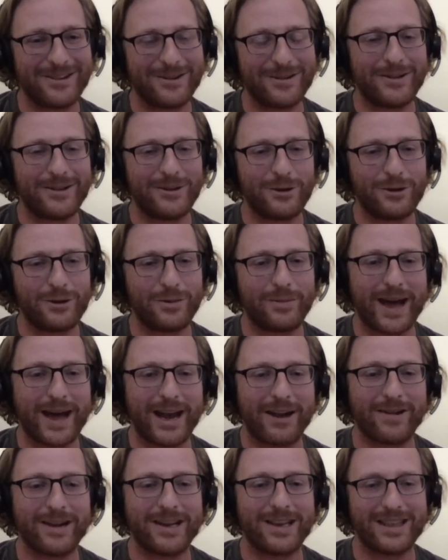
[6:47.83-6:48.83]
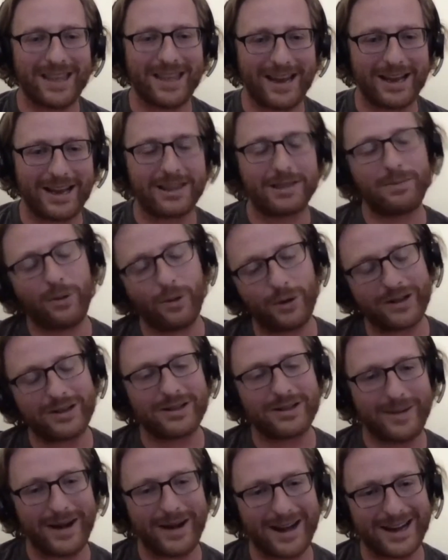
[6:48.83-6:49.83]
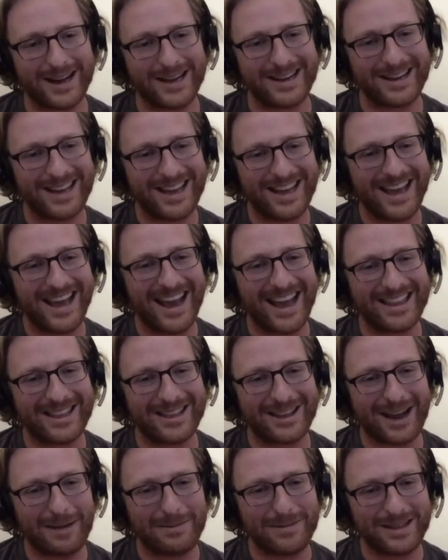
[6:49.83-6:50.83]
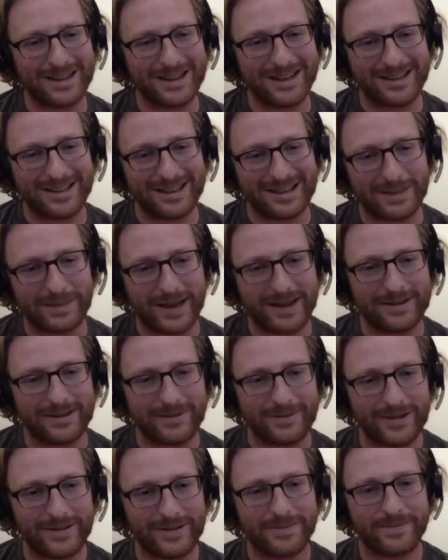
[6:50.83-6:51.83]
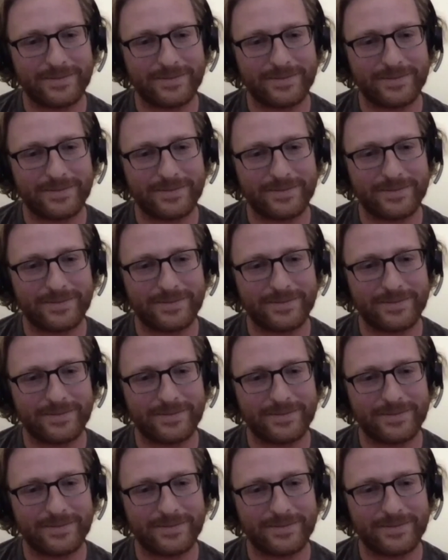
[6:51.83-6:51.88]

So that use your battery to then export into the market at the time that it's expensive.